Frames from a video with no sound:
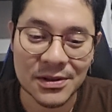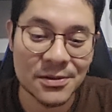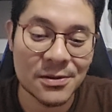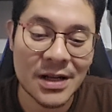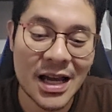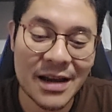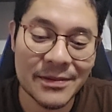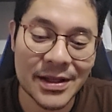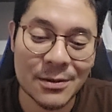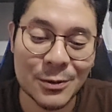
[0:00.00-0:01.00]
You don't
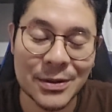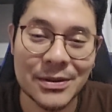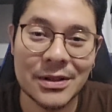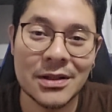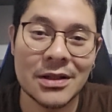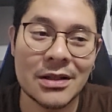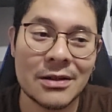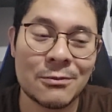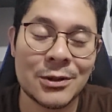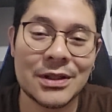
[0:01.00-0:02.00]
have that with
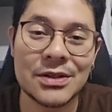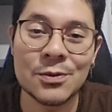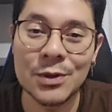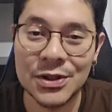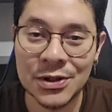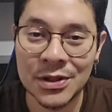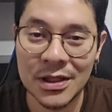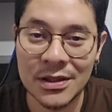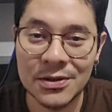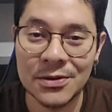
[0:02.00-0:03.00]
the Switch
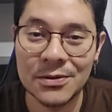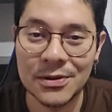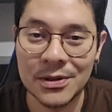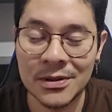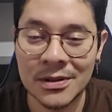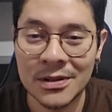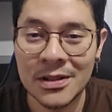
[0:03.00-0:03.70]
2.